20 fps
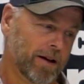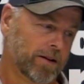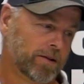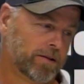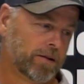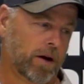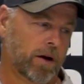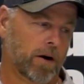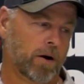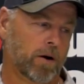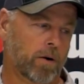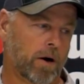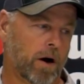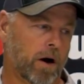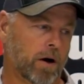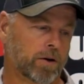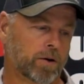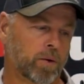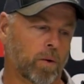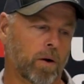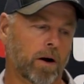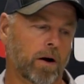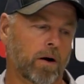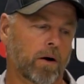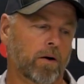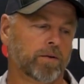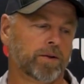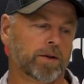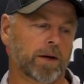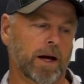So our
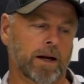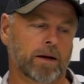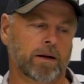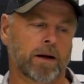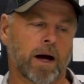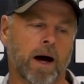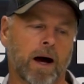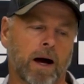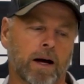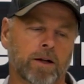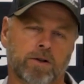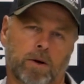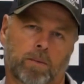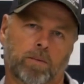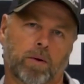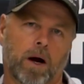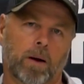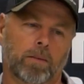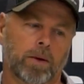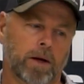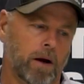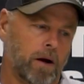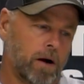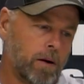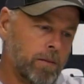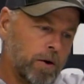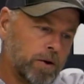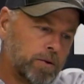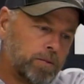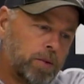12s and 9s are probably
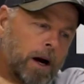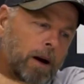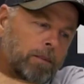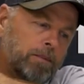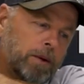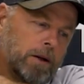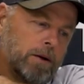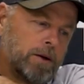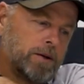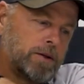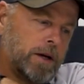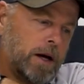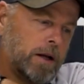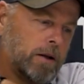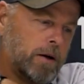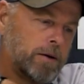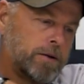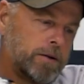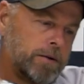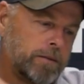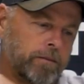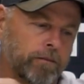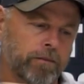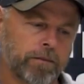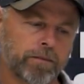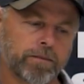our most popular sellers.